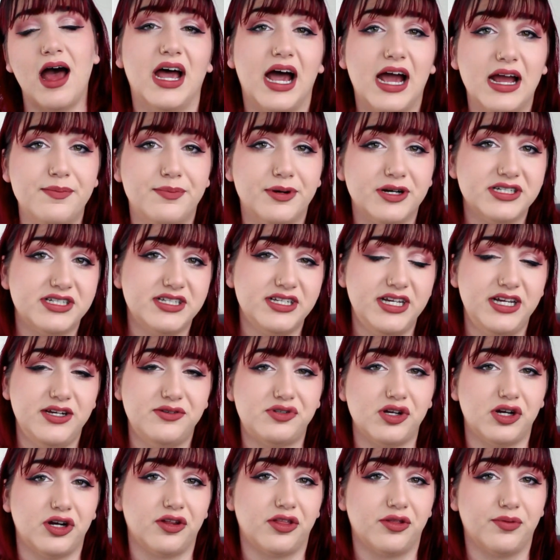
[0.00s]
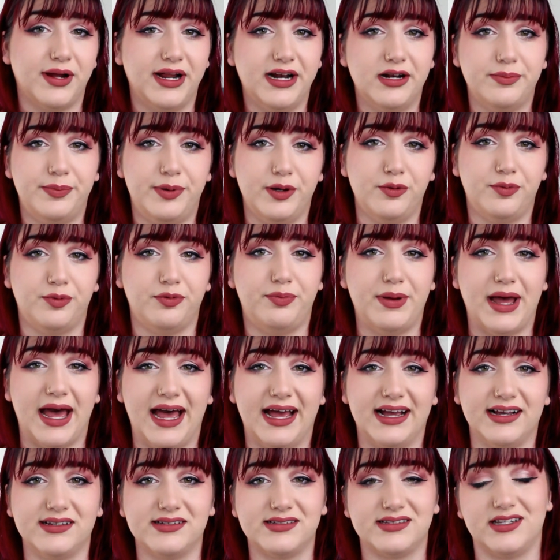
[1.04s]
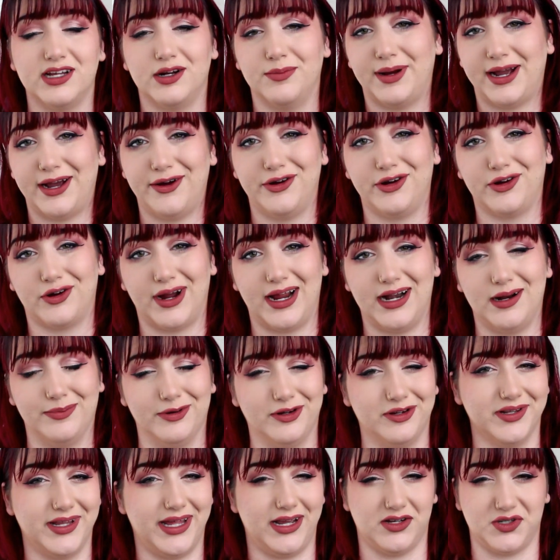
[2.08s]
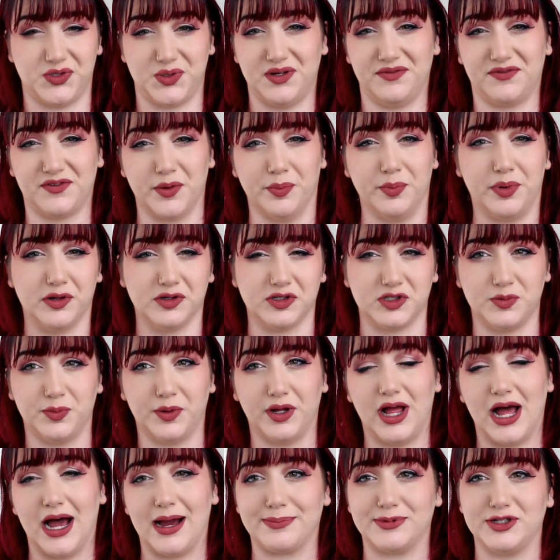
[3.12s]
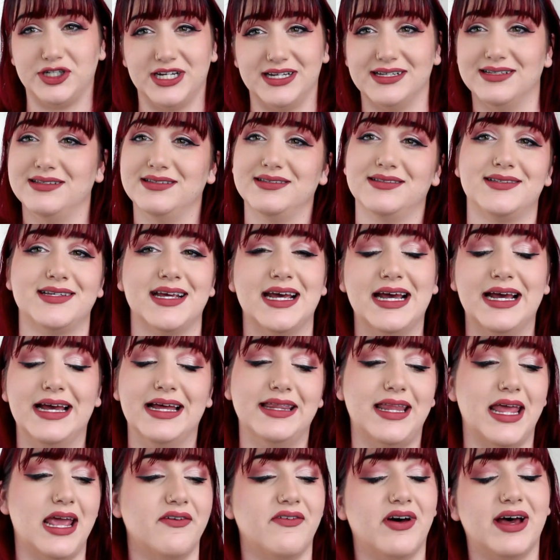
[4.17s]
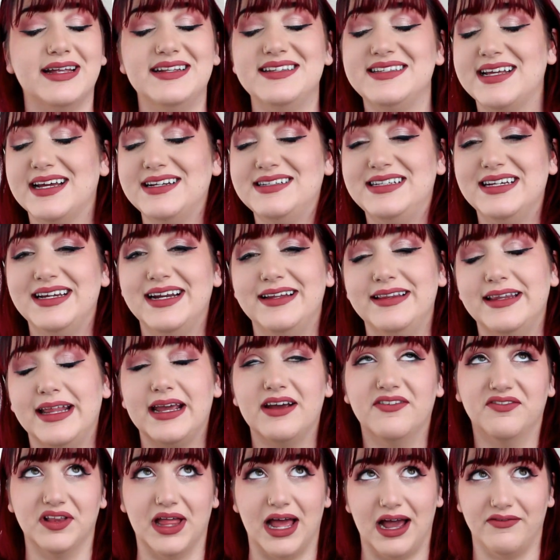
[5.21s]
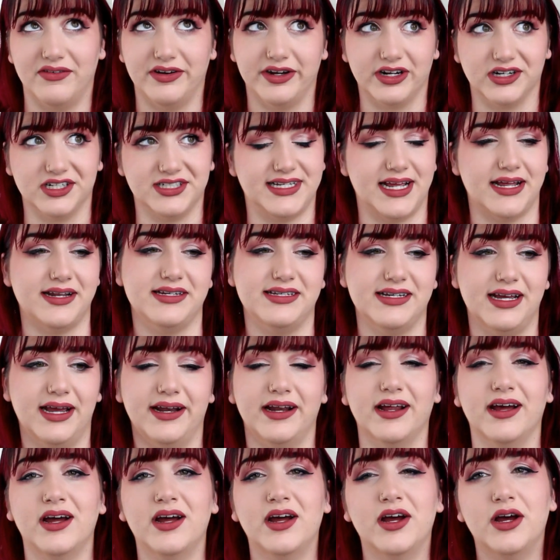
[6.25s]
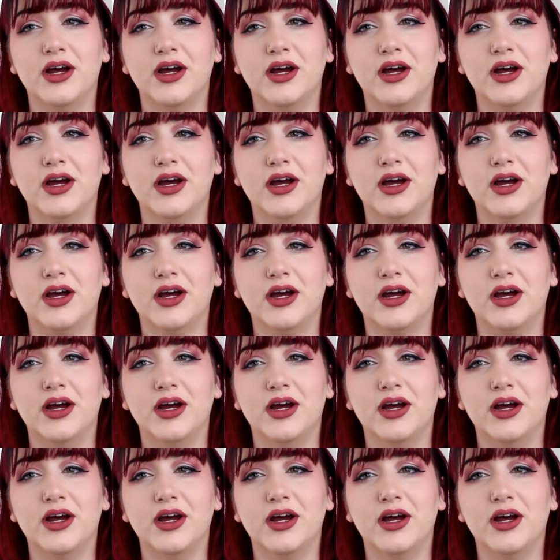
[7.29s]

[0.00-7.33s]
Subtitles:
I personally use earth-rated poop bags. They're biodegradable. They also have compostable options. They have unscented and they have lavender scented.